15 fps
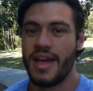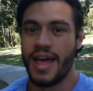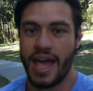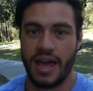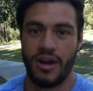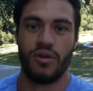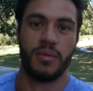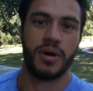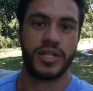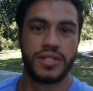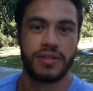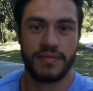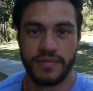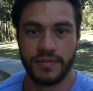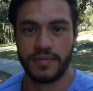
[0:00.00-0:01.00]
and
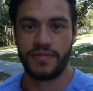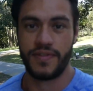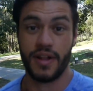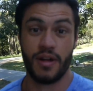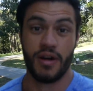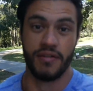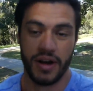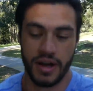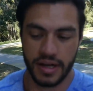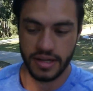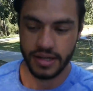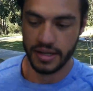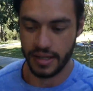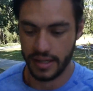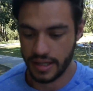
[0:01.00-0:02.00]
almost fell over.
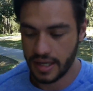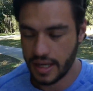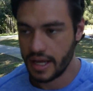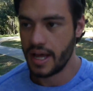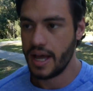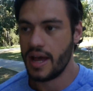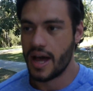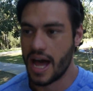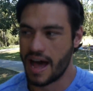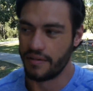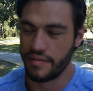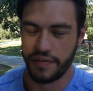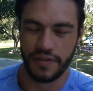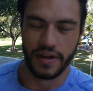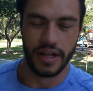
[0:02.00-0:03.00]
I have
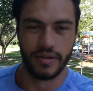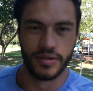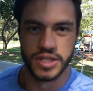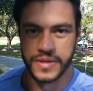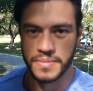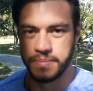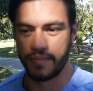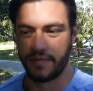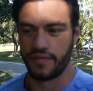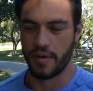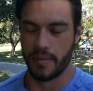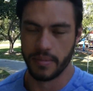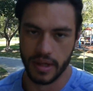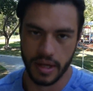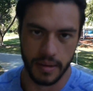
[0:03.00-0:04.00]
a feeling it was
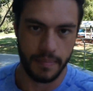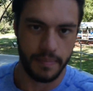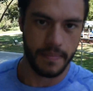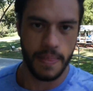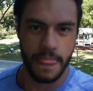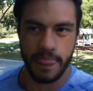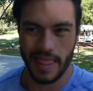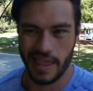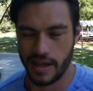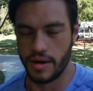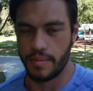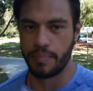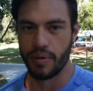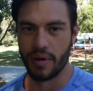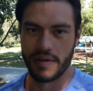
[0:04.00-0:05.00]
from the
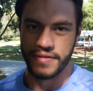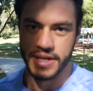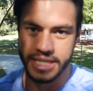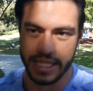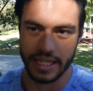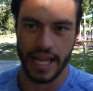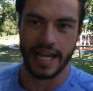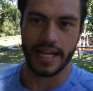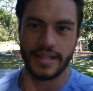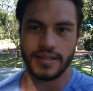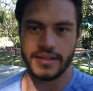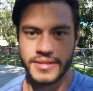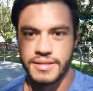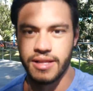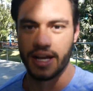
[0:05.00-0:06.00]
previous leg,
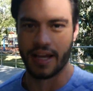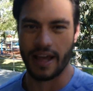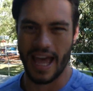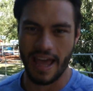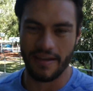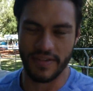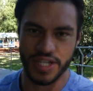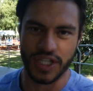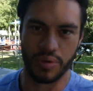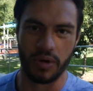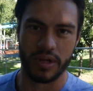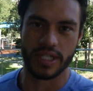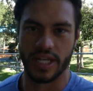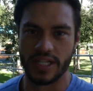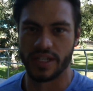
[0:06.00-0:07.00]
like a heavy
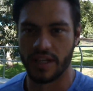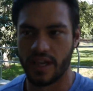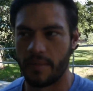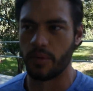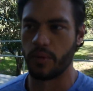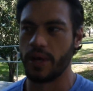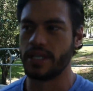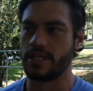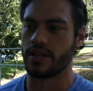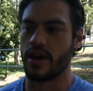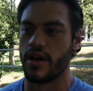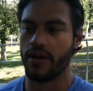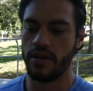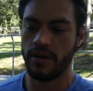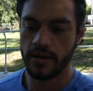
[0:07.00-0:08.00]
squat session a couple of weeks
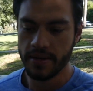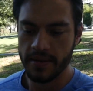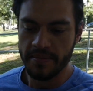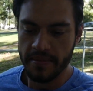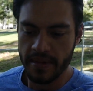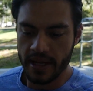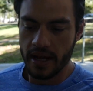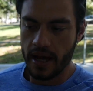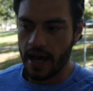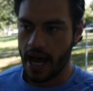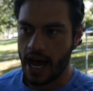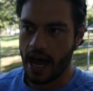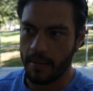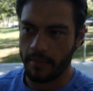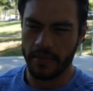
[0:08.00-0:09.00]
ago.
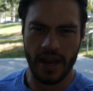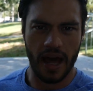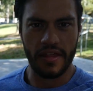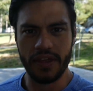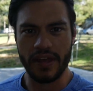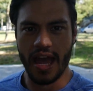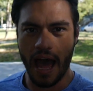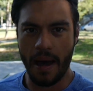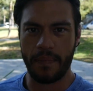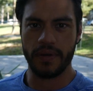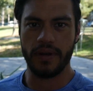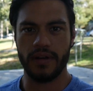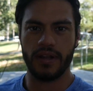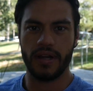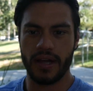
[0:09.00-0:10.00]
Nothing
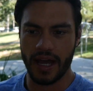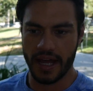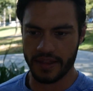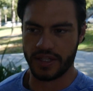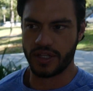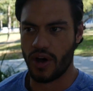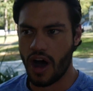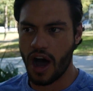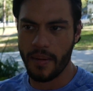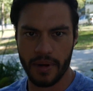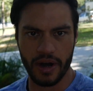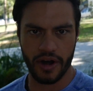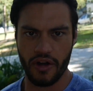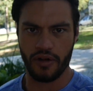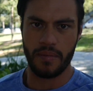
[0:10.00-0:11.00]
happened at the time,
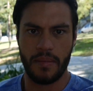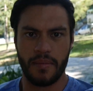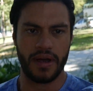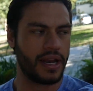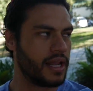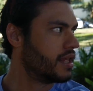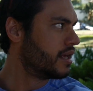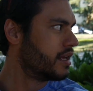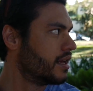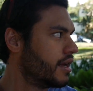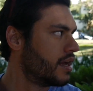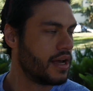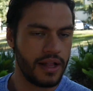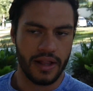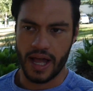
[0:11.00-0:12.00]
and I don't remember
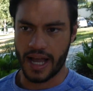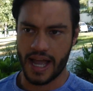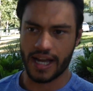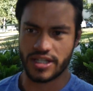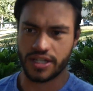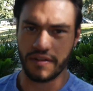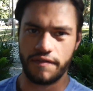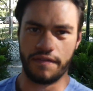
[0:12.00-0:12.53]
actually